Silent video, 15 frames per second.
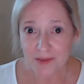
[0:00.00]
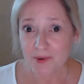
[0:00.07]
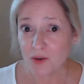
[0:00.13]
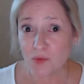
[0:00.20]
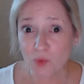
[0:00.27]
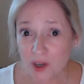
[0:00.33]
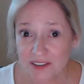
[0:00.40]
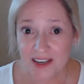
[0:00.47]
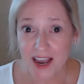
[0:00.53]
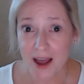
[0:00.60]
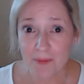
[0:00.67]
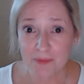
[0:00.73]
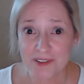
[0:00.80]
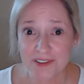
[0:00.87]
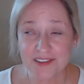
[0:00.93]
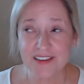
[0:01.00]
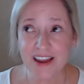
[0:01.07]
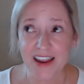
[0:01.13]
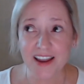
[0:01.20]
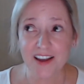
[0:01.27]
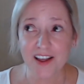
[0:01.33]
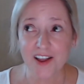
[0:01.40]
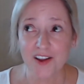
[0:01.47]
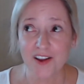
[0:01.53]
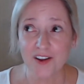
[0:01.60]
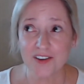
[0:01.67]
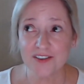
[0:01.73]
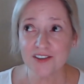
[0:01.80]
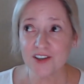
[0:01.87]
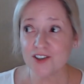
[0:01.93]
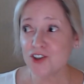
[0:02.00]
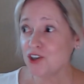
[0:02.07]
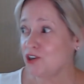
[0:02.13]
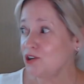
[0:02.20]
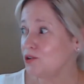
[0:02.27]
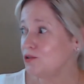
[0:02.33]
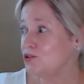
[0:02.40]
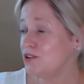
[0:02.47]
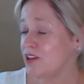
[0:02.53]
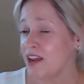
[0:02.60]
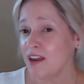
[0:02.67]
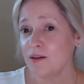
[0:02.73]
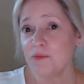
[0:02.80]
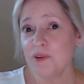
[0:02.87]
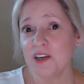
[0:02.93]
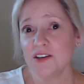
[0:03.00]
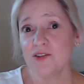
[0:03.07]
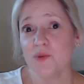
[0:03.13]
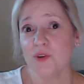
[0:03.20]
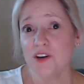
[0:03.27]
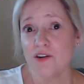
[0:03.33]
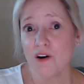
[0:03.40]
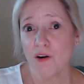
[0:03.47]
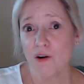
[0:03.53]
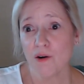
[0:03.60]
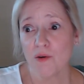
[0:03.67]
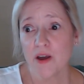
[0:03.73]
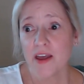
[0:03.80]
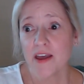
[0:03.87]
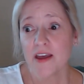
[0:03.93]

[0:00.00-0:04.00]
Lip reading: I mean, WhatsApp is like such a huge thing because we know